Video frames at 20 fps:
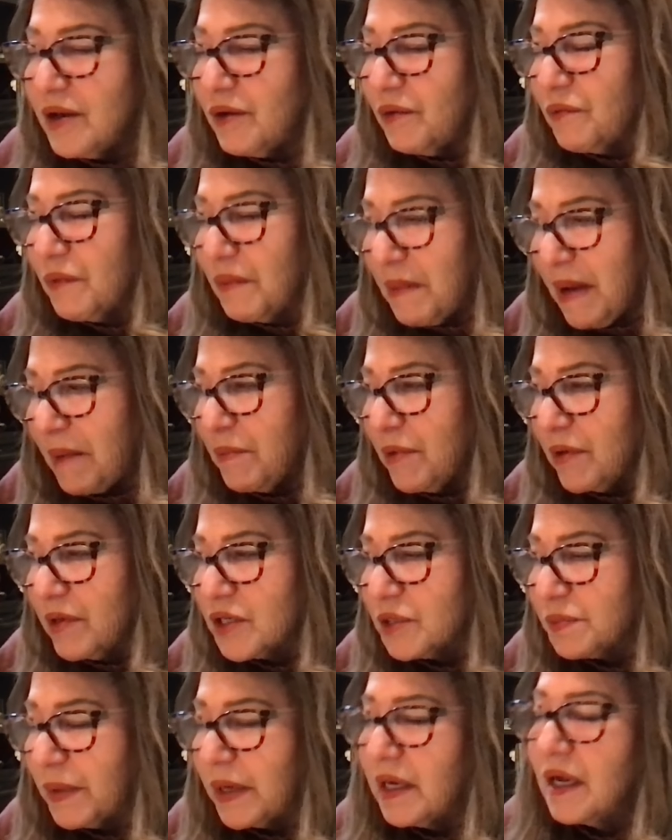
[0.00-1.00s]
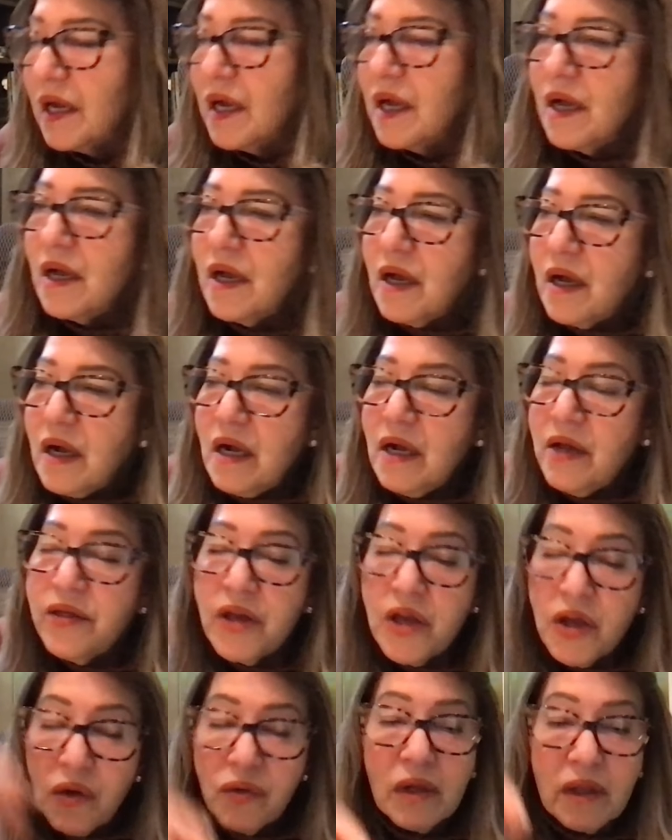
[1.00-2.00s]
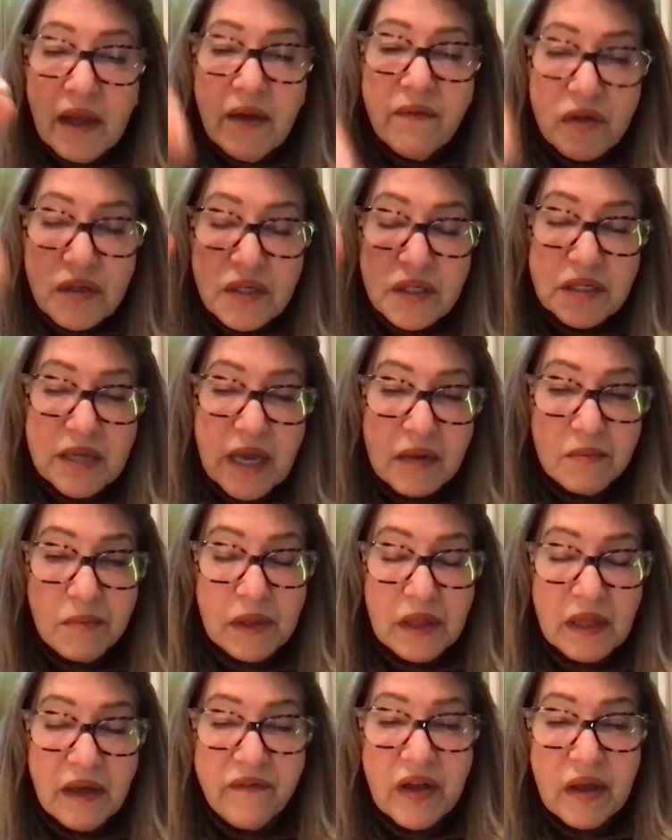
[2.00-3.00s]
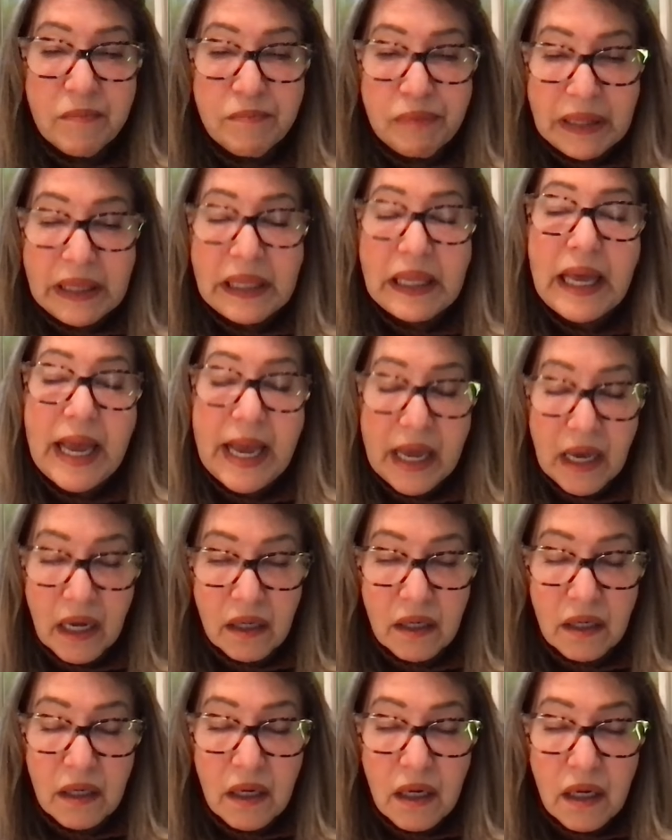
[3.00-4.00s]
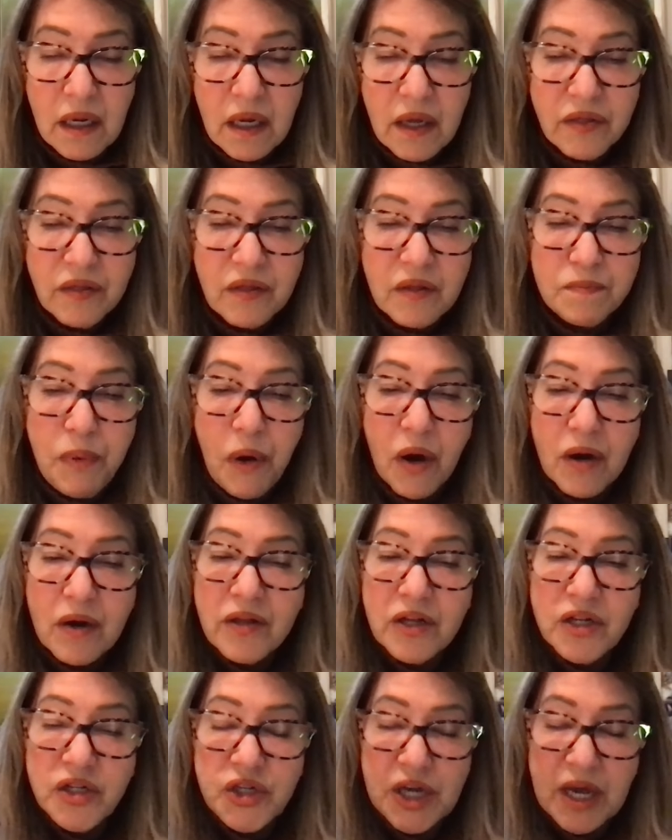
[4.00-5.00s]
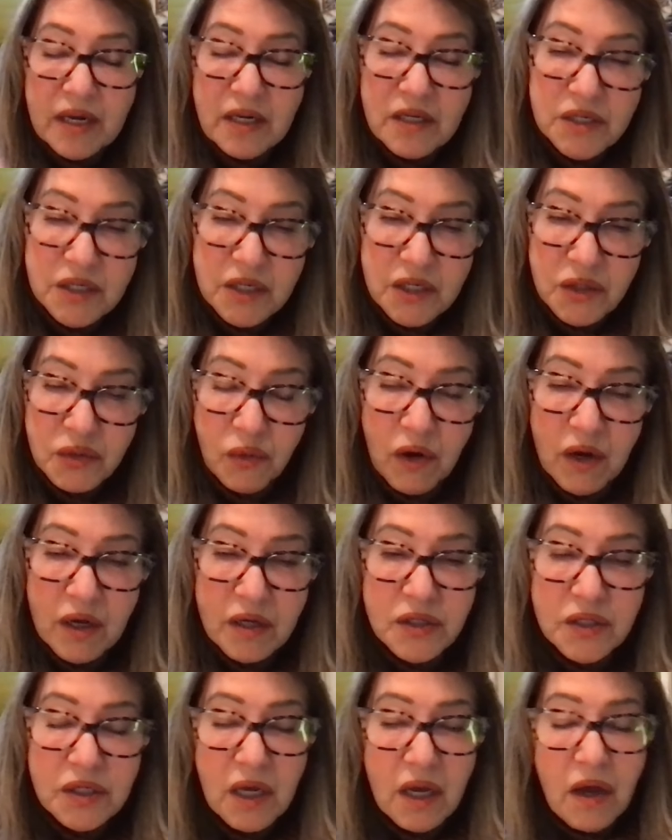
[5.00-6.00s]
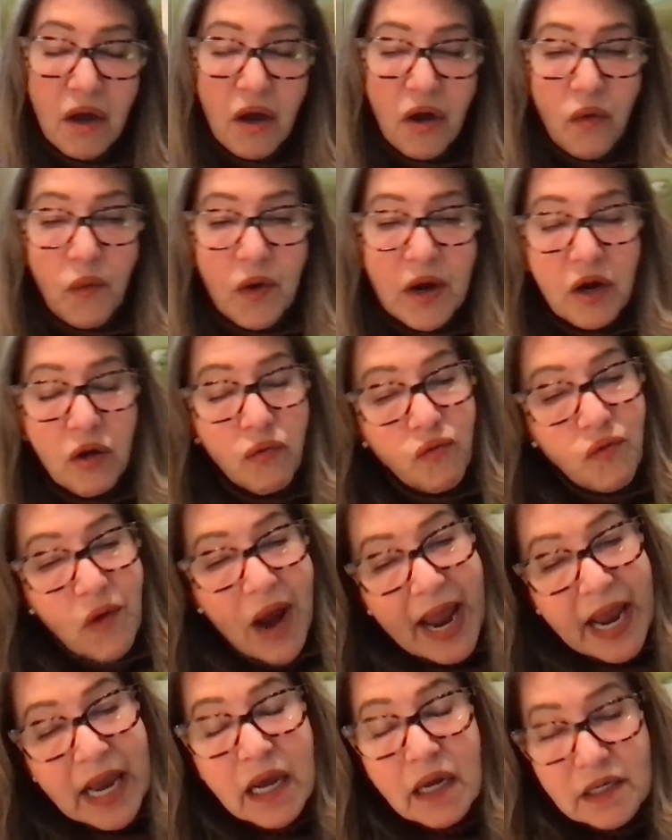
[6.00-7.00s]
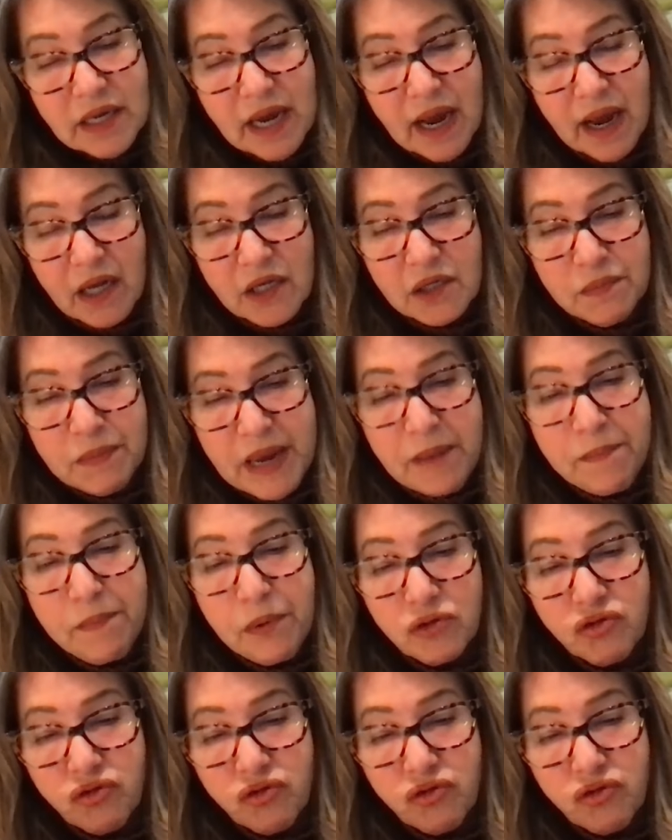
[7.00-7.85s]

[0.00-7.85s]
don't remember this, but the Unilever Sustainable Living Plan, part of the genesis was when orangutans, people